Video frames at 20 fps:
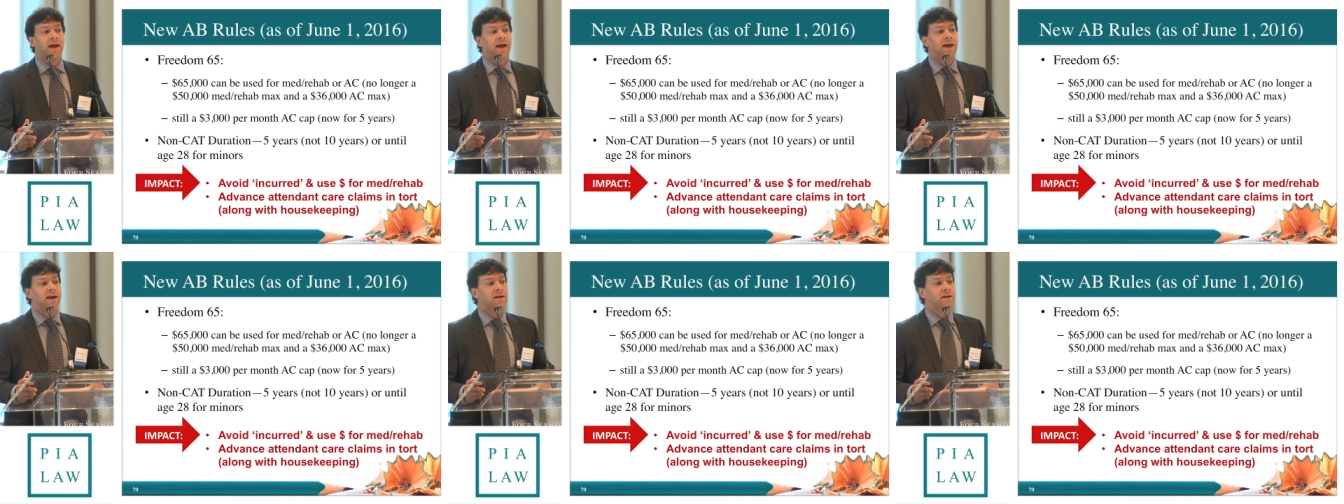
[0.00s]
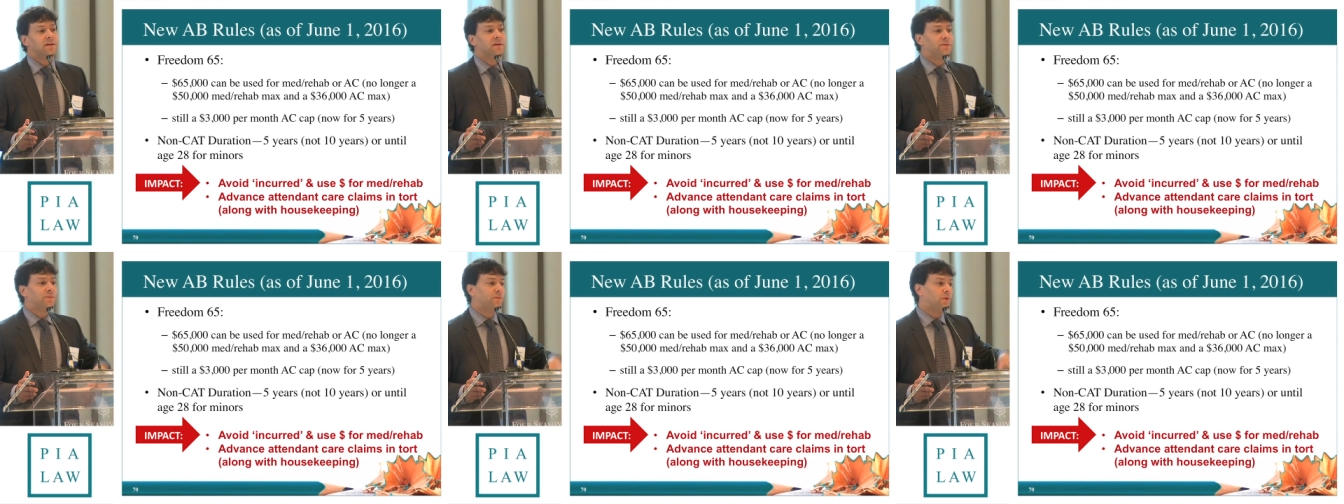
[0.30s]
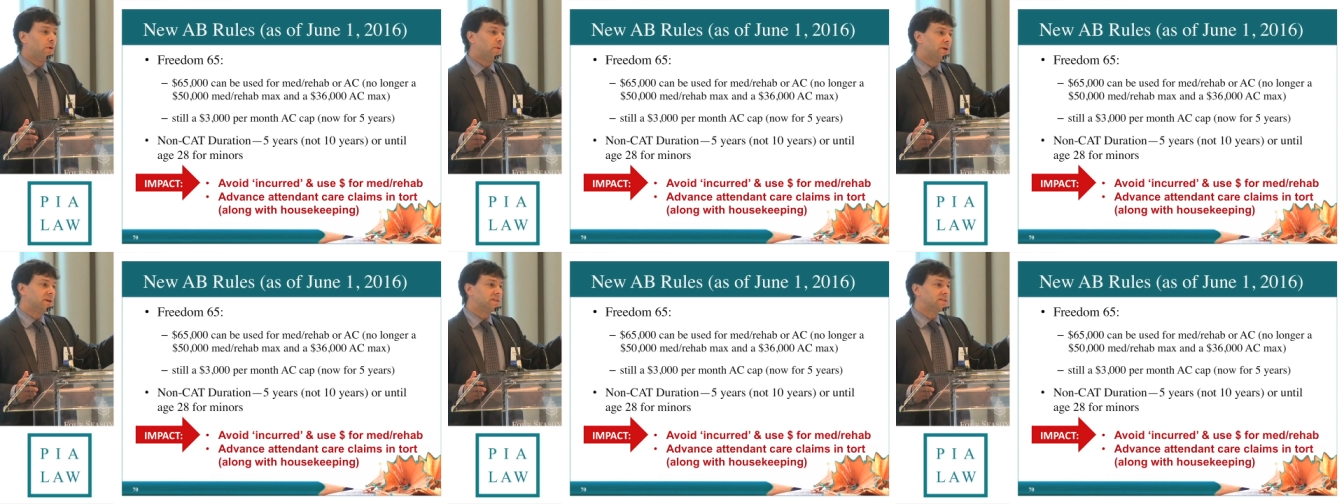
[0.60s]
and
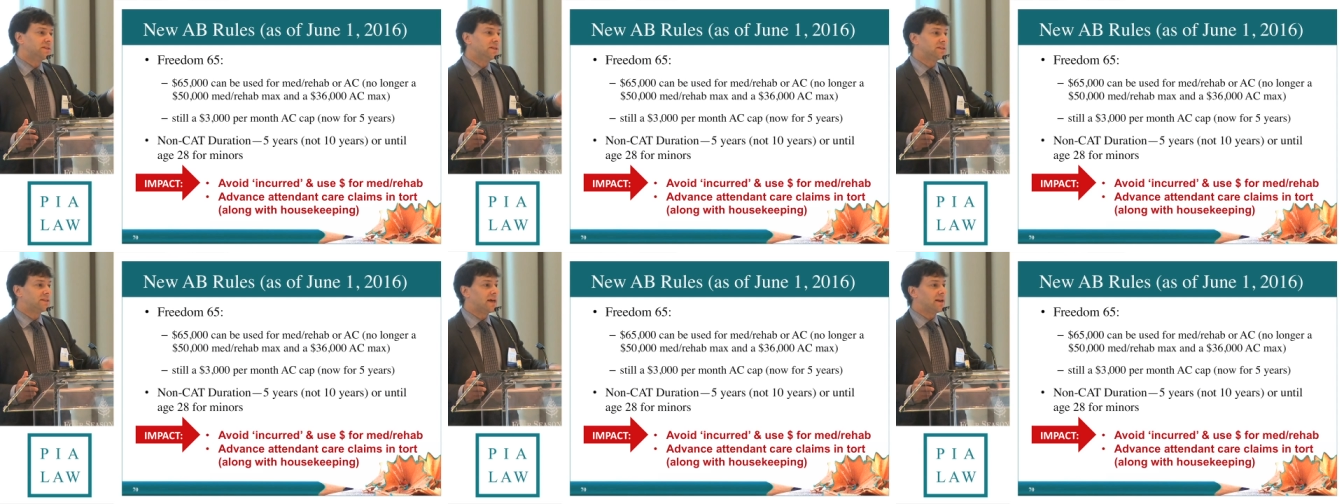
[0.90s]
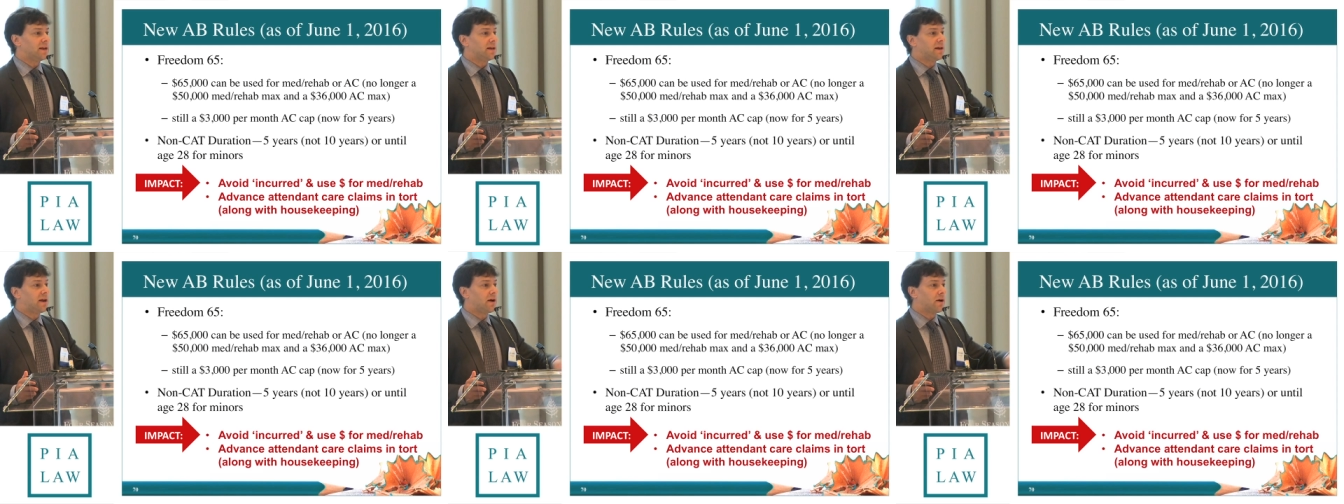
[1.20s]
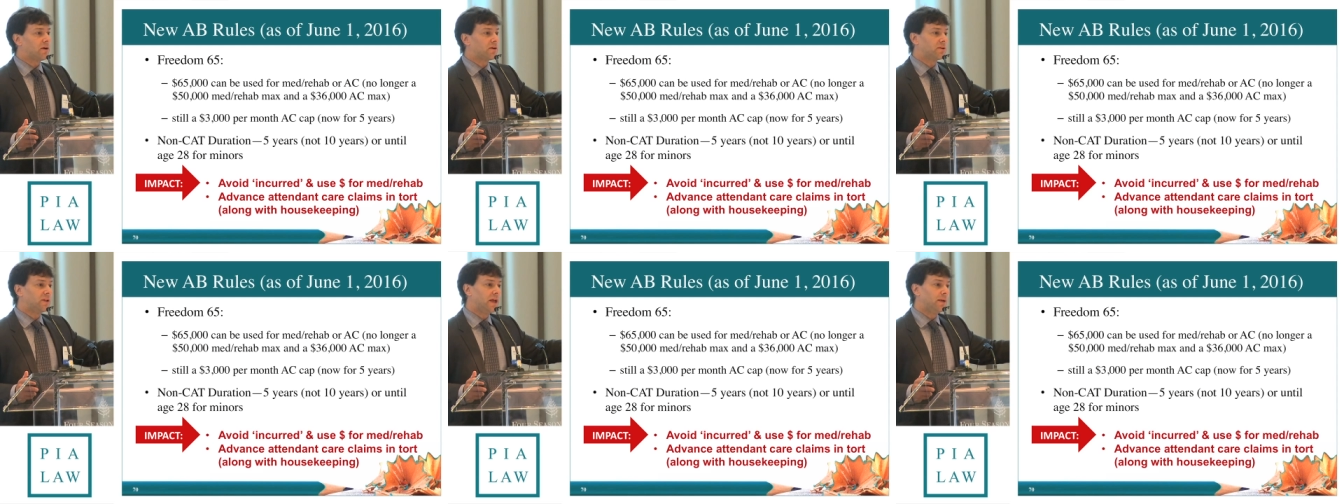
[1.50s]
focus the attendant
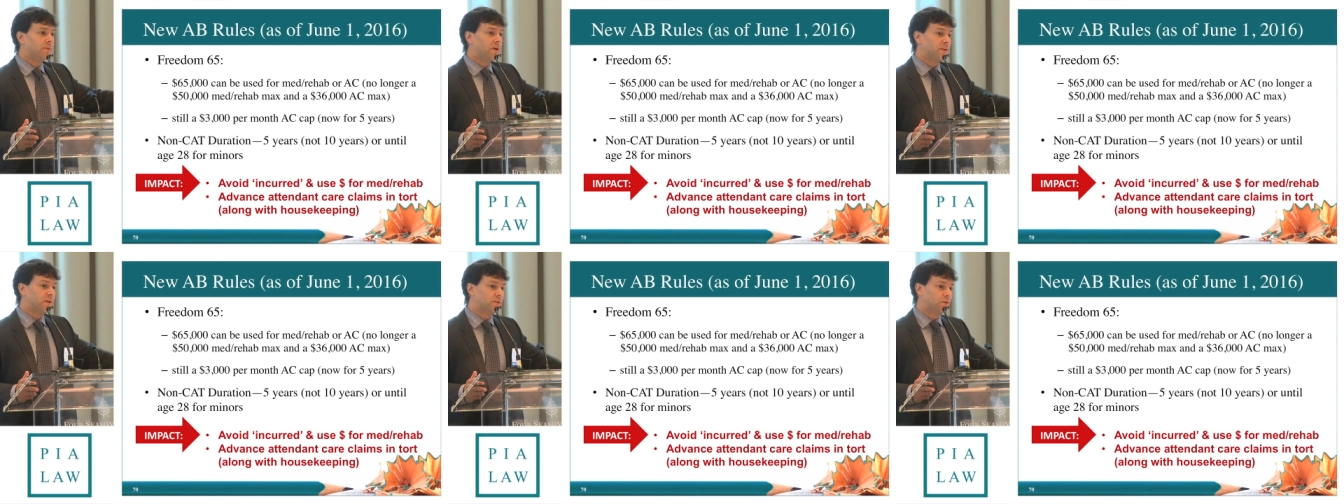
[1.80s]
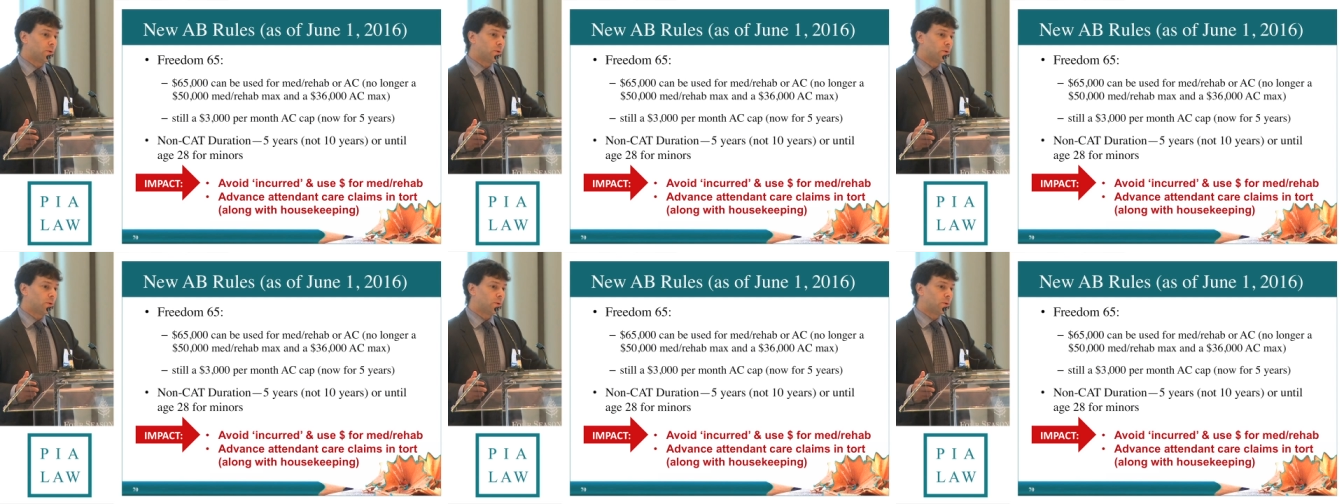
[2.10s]
care claim on the